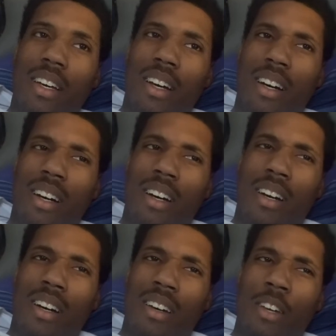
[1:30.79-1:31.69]

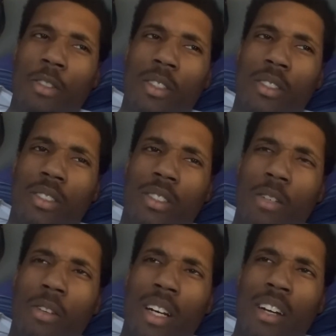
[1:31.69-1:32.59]
was
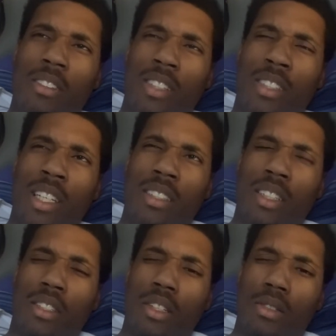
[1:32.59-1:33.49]
somewhere else in Tennessee
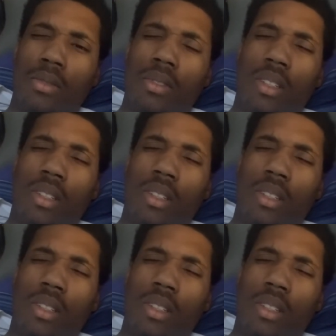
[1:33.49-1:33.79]
too.